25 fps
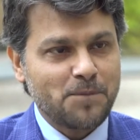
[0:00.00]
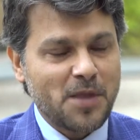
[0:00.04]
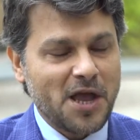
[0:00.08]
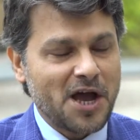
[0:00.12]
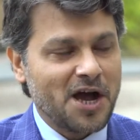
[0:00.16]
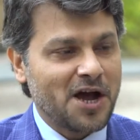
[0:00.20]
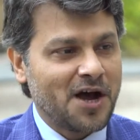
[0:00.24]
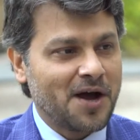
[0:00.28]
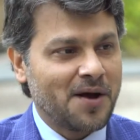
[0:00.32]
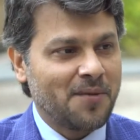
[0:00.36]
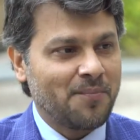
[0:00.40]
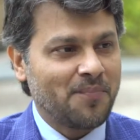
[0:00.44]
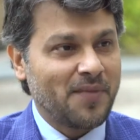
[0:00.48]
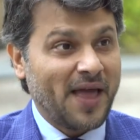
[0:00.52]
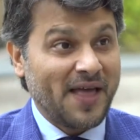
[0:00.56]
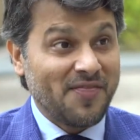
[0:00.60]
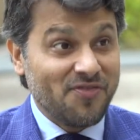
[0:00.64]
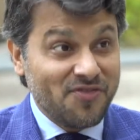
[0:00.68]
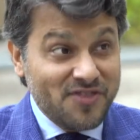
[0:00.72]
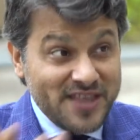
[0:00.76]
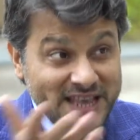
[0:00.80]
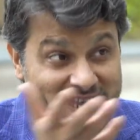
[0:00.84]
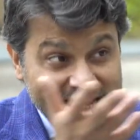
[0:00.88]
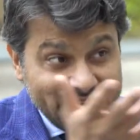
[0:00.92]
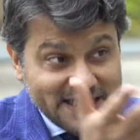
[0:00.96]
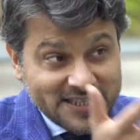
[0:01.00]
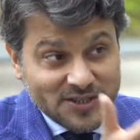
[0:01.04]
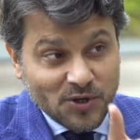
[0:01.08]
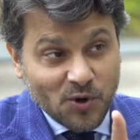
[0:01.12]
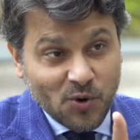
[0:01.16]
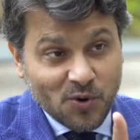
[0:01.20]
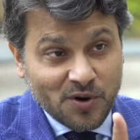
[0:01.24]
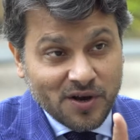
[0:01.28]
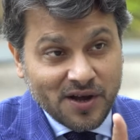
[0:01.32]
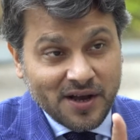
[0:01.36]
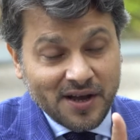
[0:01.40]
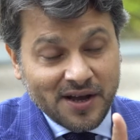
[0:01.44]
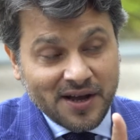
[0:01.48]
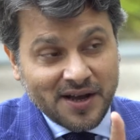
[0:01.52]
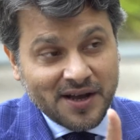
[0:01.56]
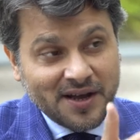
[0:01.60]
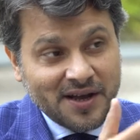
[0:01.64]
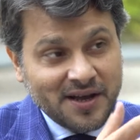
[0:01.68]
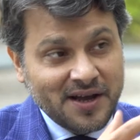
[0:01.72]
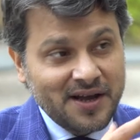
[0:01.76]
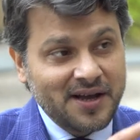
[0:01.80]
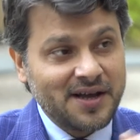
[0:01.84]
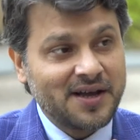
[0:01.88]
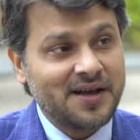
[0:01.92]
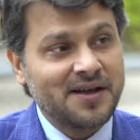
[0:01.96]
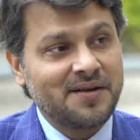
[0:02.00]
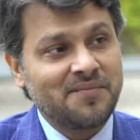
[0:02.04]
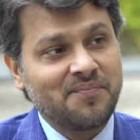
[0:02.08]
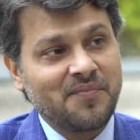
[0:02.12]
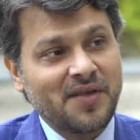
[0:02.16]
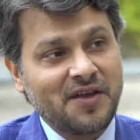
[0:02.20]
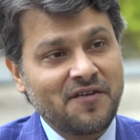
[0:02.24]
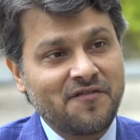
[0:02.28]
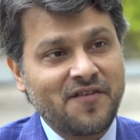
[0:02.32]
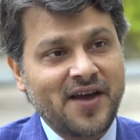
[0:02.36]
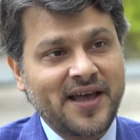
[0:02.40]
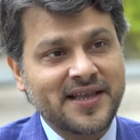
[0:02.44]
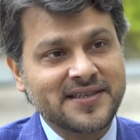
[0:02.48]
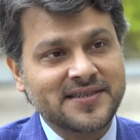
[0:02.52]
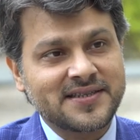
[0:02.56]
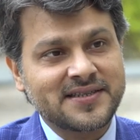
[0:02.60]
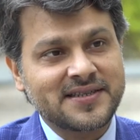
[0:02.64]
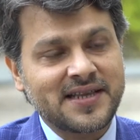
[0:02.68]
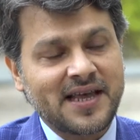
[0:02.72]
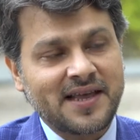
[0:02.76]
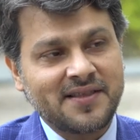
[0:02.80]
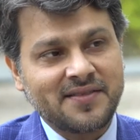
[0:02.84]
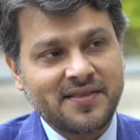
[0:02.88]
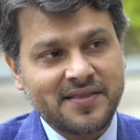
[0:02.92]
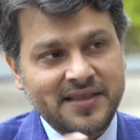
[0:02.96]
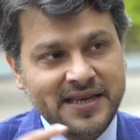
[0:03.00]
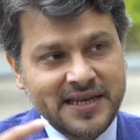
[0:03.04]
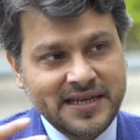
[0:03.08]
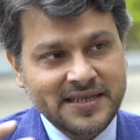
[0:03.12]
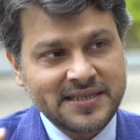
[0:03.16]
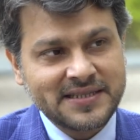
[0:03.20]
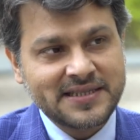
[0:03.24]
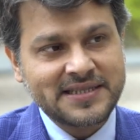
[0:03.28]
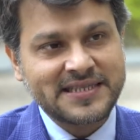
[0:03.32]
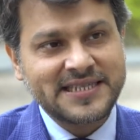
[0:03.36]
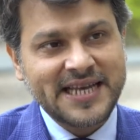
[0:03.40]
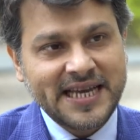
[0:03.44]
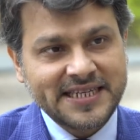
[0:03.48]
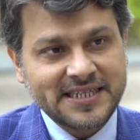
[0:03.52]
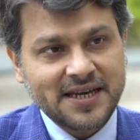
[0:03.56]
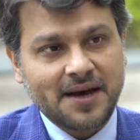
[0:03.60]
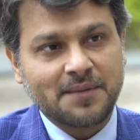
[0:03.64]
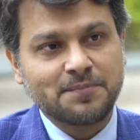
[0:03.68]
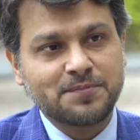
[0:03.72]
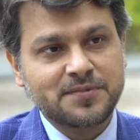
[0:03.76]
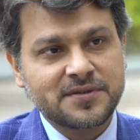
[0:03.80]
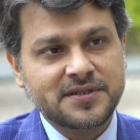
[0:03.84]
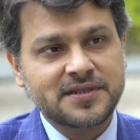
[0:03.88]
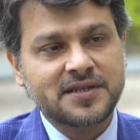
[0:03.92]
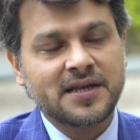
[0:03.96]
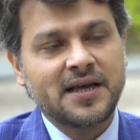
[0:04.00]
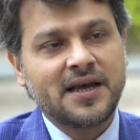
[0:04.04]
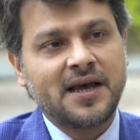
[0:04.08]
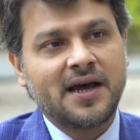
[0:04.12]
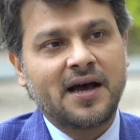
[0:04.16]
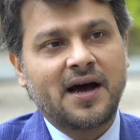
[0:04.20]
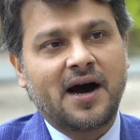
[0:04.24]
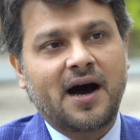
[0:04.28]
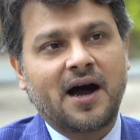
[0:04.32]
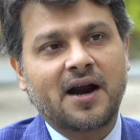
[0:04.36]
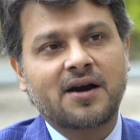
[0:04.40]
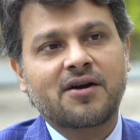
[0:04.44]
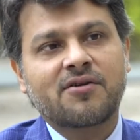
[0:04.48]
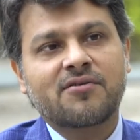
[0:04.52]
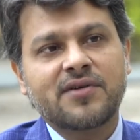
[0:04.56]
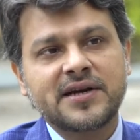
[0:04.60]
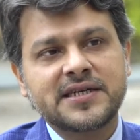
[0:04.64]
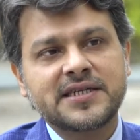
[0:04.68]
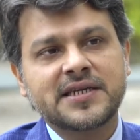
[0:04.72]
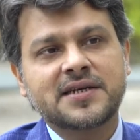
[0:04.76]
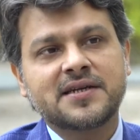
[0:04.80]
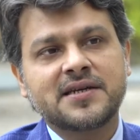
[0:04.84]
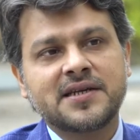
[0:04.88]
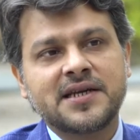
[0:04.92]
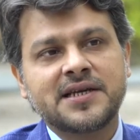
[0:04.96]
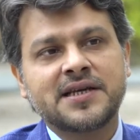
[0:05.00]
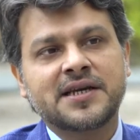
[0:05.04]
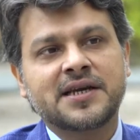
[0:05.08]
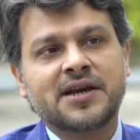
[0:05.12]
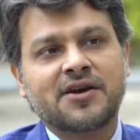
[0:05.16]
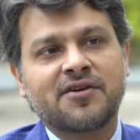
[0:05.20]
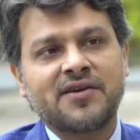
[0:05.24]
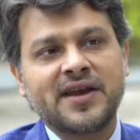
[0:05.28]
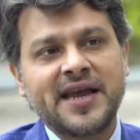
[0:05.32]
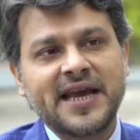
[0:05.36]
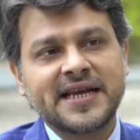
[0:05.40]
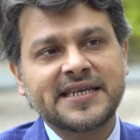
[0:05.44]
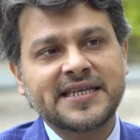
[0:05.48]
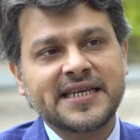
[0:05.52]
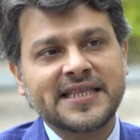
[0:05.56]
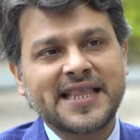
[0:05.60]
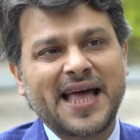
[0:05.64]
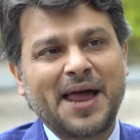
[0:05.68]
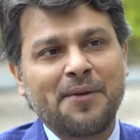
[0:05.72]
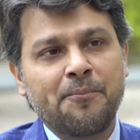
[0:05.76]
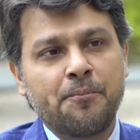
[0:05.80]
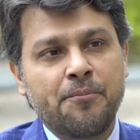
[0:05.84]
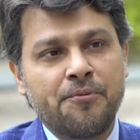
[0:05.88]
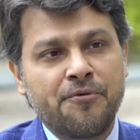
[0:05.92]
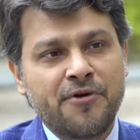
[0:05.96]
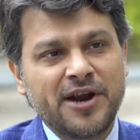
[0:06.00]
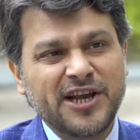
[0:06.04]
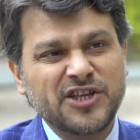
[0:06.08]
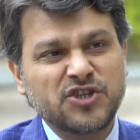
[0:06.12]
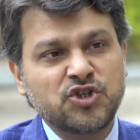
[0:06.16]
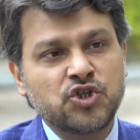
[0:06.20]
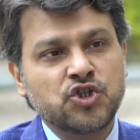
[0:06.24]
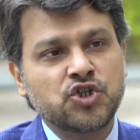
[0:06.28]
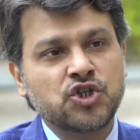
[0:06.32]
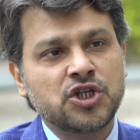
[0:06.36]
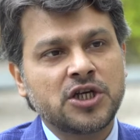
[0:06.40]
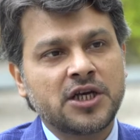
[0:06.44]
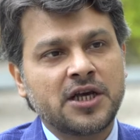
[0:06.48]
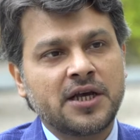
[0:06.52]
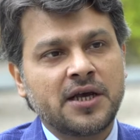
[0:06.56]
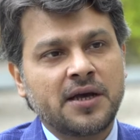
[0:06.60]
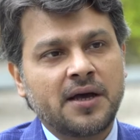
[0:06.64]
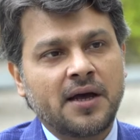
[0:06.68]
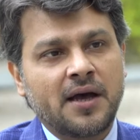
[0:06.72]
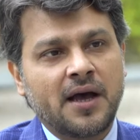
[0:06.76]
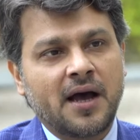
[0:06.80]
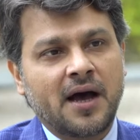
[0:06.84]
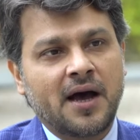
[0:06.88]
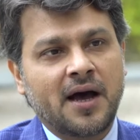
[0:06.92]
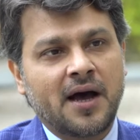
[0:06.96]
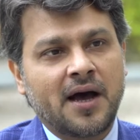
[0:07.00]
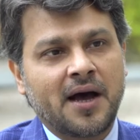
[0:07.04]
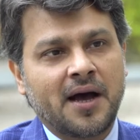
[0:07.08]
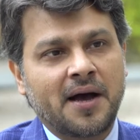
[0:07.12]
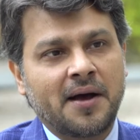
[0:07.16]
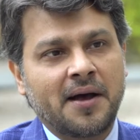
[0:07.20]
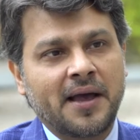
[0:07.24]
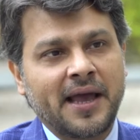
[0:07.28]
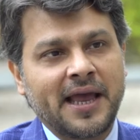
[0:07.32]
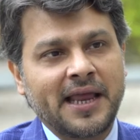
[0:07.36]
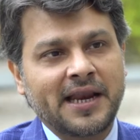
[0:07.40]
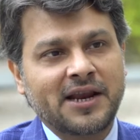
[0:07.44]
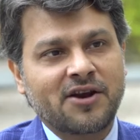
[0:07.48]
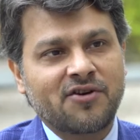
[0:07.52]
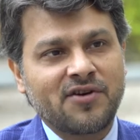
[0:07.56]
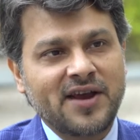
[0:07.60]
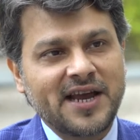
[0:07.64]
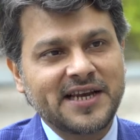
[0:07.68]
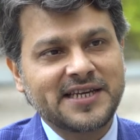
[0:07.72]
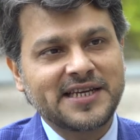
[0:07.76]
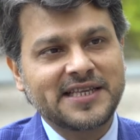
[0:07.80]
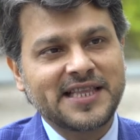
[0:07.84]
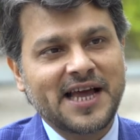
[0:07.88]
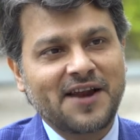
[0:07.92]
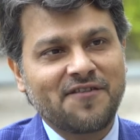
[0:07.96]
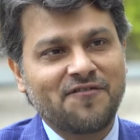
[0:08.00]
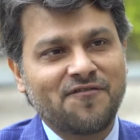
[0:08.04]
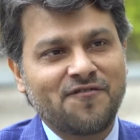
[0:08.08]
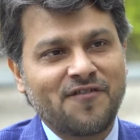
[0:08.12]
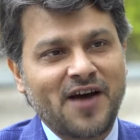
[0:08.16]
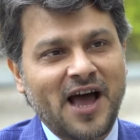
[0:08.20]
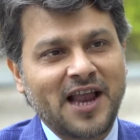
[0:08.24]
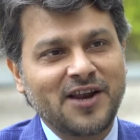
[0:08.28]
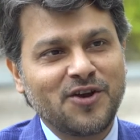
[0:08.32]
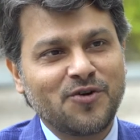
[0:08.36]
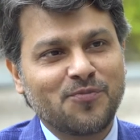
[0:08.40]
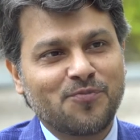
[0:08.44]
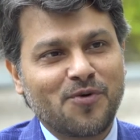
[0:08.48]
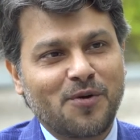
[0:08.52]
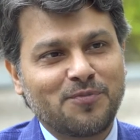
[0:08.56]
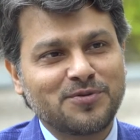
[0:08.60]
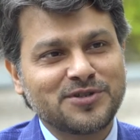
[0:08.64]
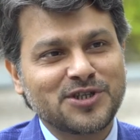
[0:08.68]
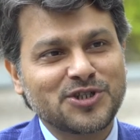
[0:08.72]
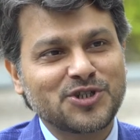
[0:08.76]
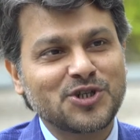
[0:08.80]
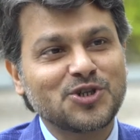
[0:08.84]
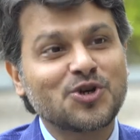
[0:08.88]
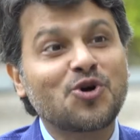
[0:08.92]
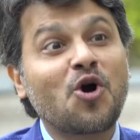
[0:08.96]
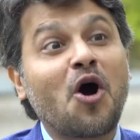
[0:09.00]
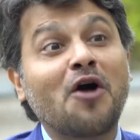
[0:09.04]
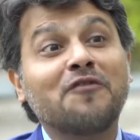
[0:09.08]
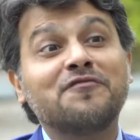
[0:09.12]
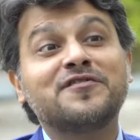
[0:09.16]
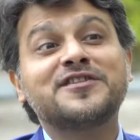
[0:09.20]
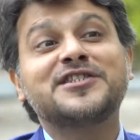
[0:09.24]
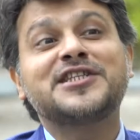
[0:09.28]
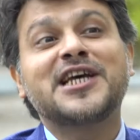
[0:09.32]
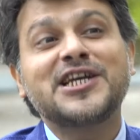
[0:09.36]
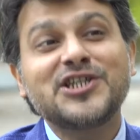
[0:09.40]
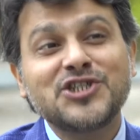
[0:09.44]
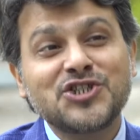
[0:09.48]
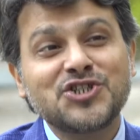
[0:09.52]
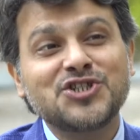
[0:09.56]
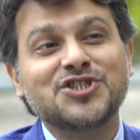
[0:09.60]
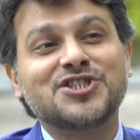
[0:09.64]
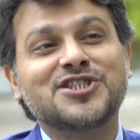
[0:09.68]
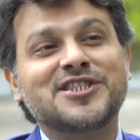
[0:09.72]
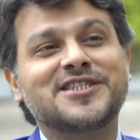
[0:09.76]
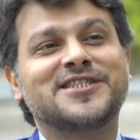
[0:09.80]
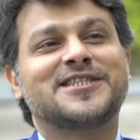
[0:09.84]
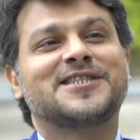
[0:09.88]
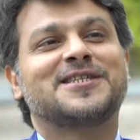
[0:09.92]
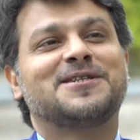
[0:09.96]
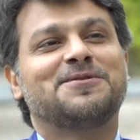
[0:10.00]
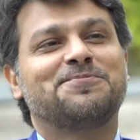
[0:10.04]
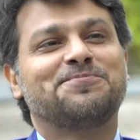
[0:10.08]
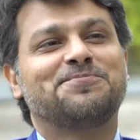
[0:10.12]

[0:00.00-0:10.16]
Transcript: and these events and these setups are critical in creating that bridge, in creating that value proposition conversations